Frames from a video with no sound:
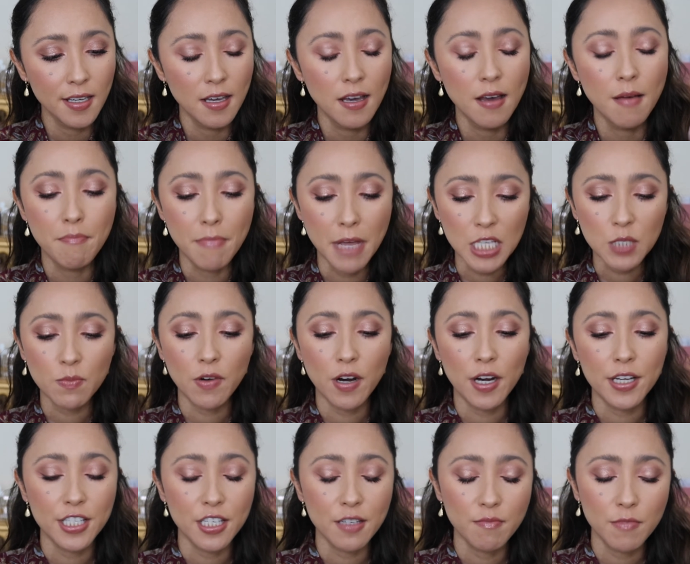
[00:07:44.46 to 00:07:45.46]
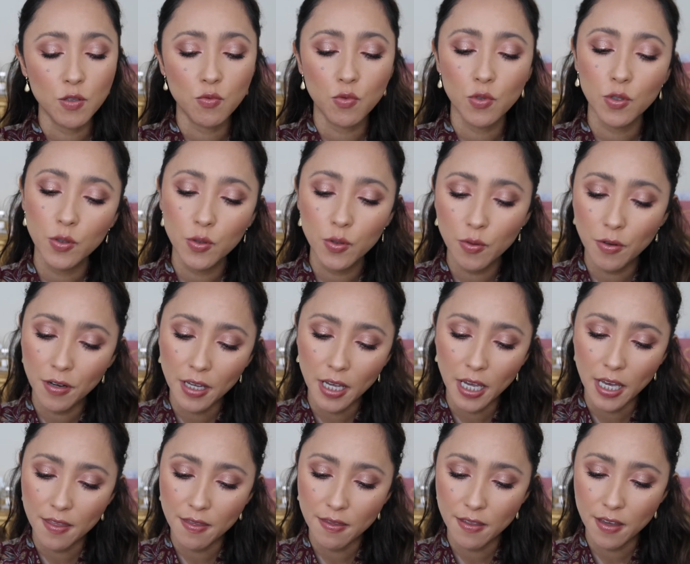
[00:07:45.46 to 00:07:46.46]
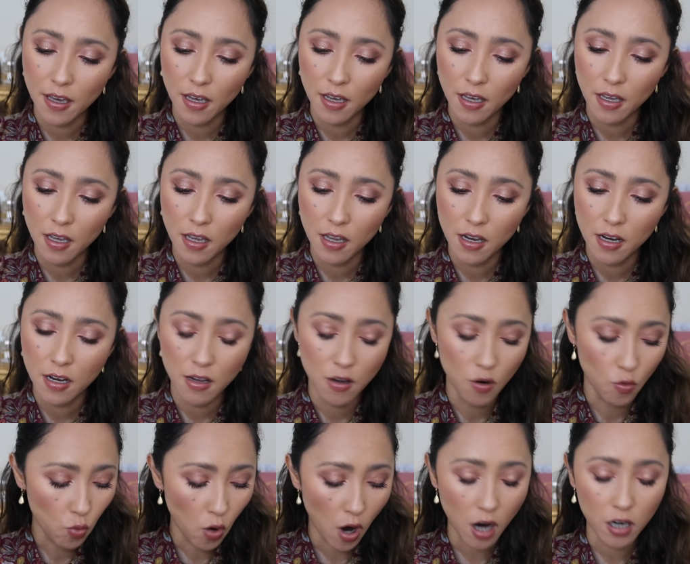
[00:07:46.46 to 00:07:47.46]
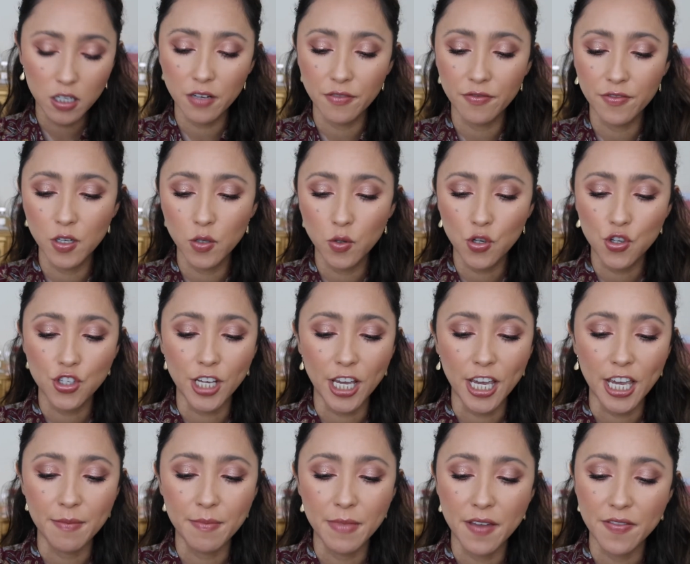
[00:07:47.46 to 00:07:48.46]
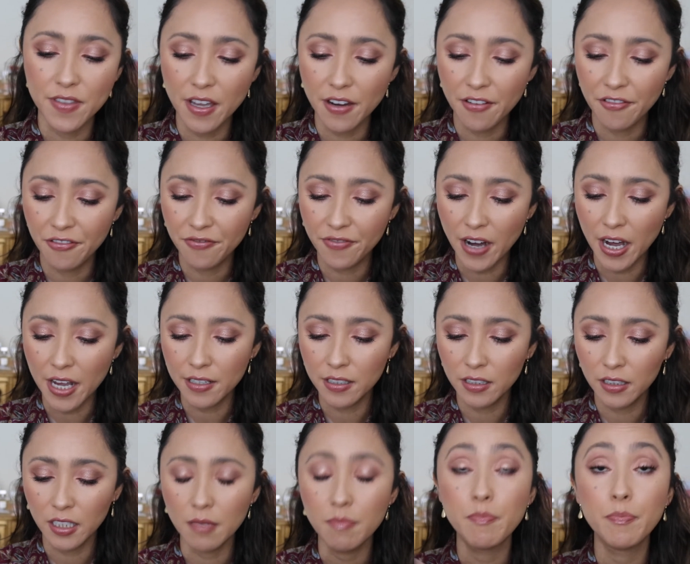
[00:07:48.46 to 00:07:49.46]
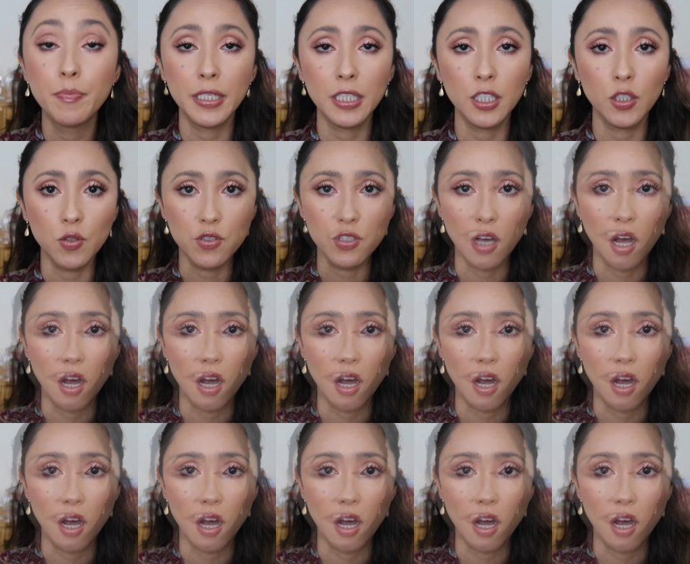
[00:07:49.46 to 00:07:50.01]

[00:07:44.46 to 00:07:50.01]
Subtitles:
Mesmerizing Maroon, and then Walk of No Shame, and then finally Pillow Talk.